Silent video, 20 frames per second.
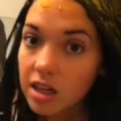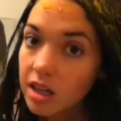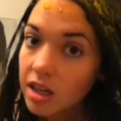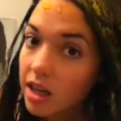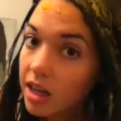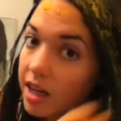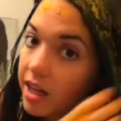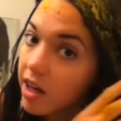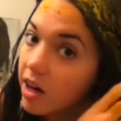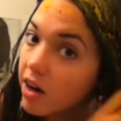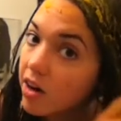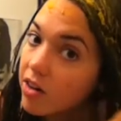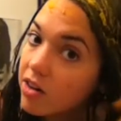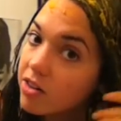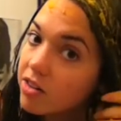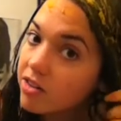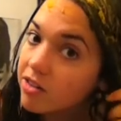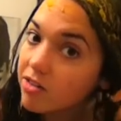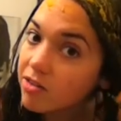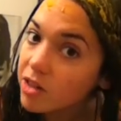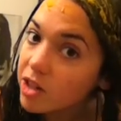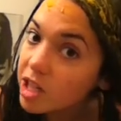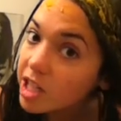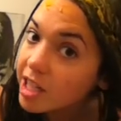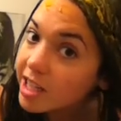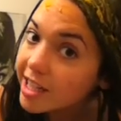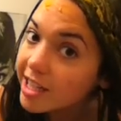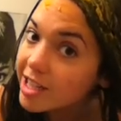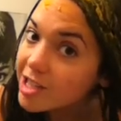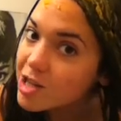There you go.
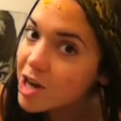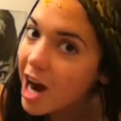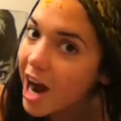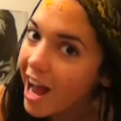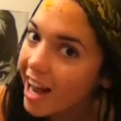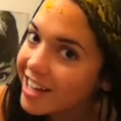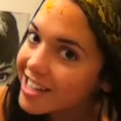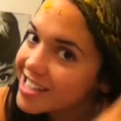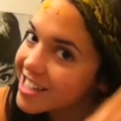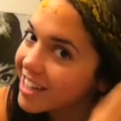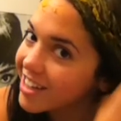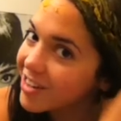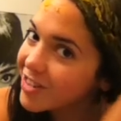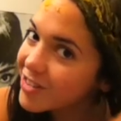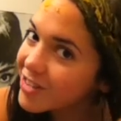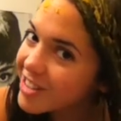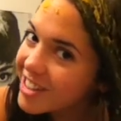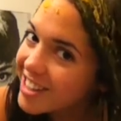Really attractive.